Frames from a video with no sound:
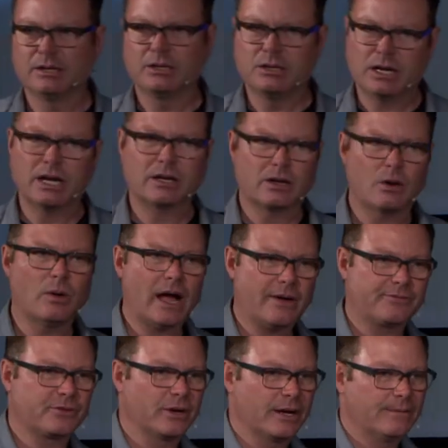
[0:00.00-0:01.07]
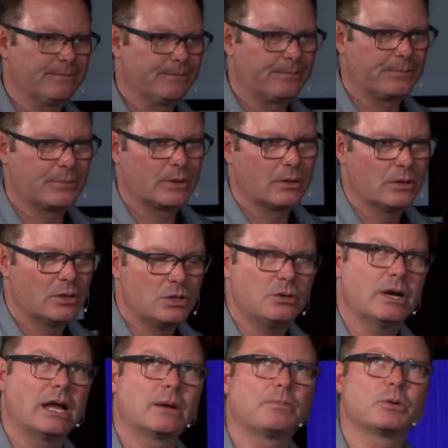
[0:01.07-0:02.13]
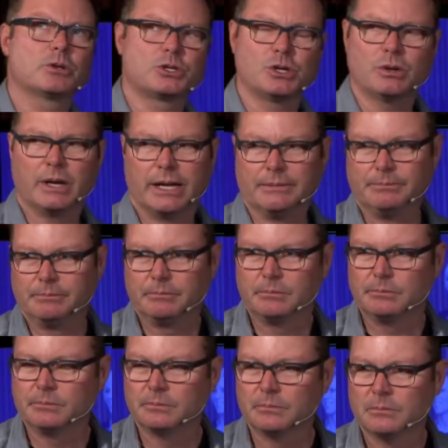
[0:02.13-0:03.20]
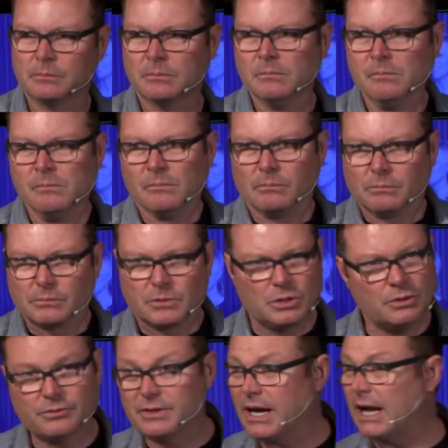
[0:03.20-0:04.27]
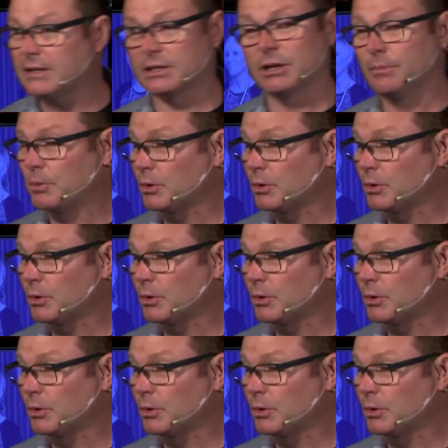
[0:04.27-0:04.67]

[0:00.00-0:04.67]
you got to go after it, you got to pursue it. You've got to